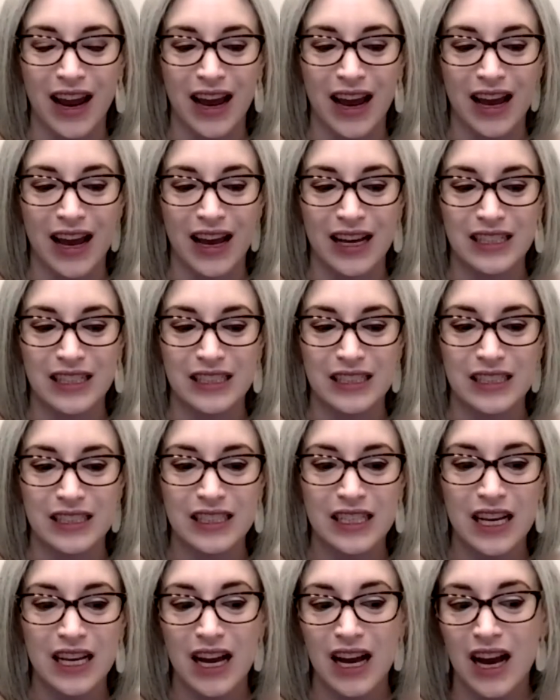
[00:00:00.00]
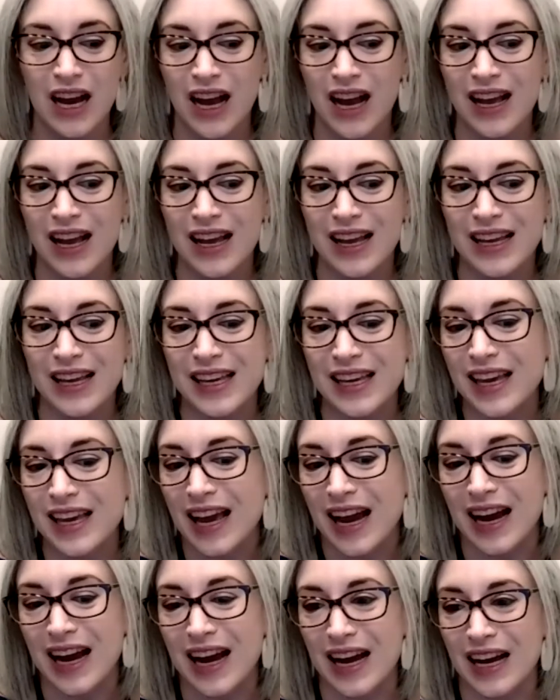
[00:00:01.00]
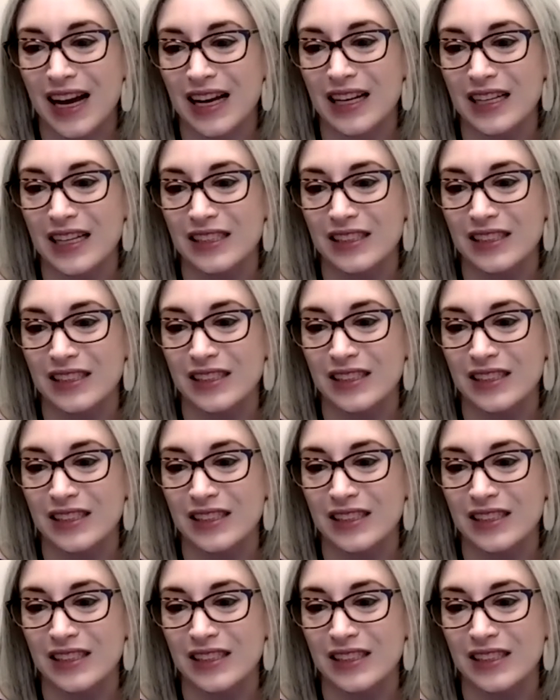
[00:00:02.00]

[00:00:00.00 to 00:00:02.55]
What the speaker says: And he has